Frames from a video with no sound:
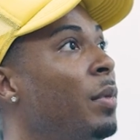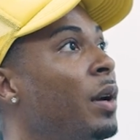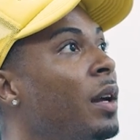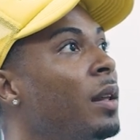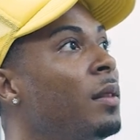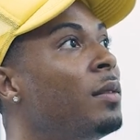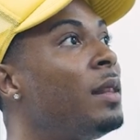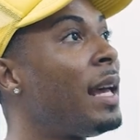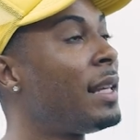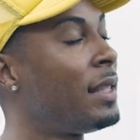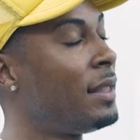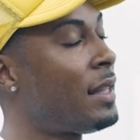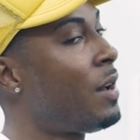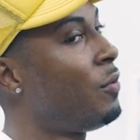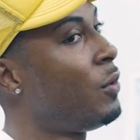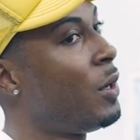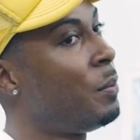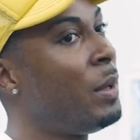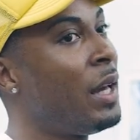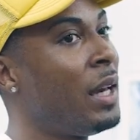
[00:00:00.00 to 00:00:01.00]
But that's
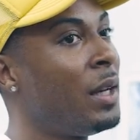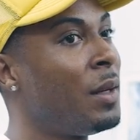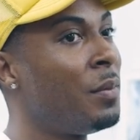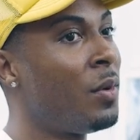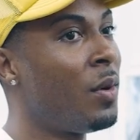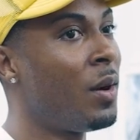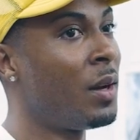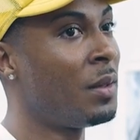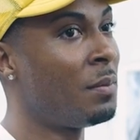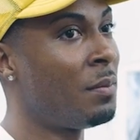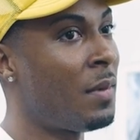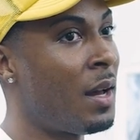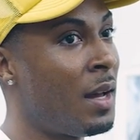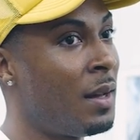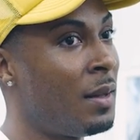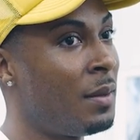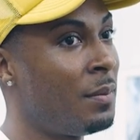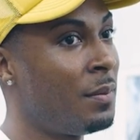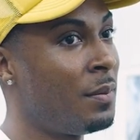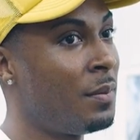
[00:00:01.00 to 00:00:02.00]
not what played a part in
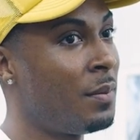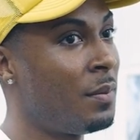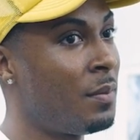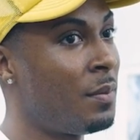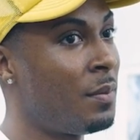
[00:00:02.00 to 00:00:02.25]
my